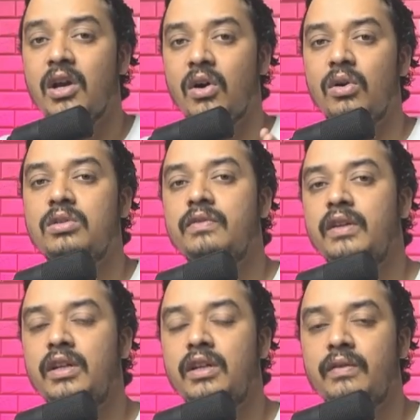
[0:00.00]
Also,
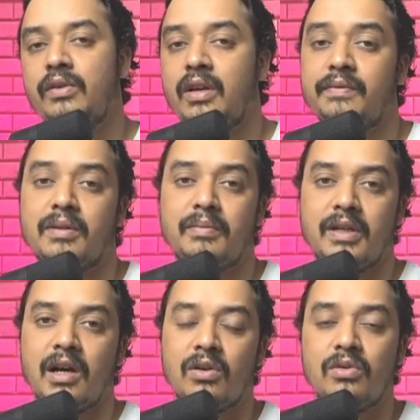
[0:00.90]
whenever you have some
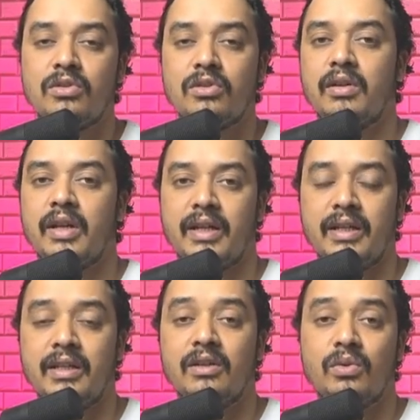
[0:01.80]
doubts or
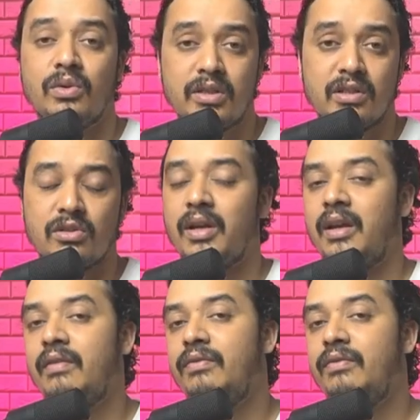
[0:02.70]
any questions you have,